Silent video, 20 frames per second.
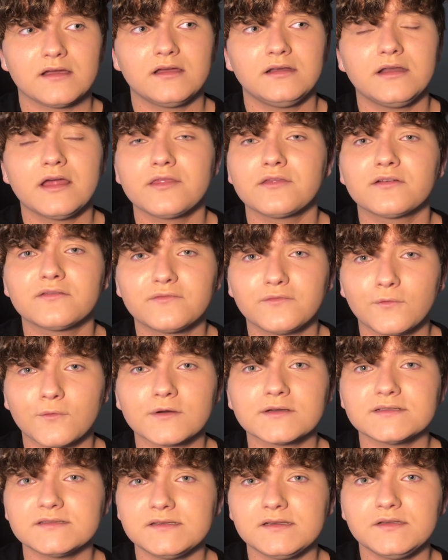another
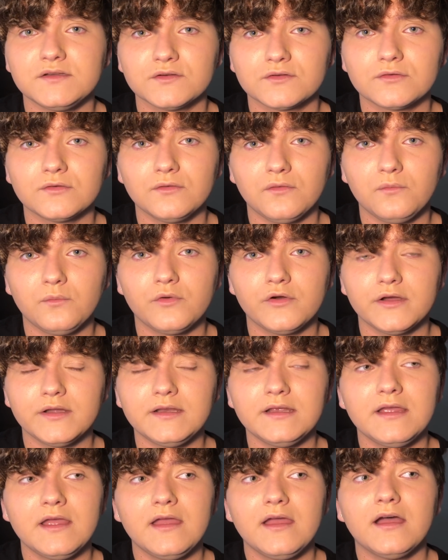14 year old would,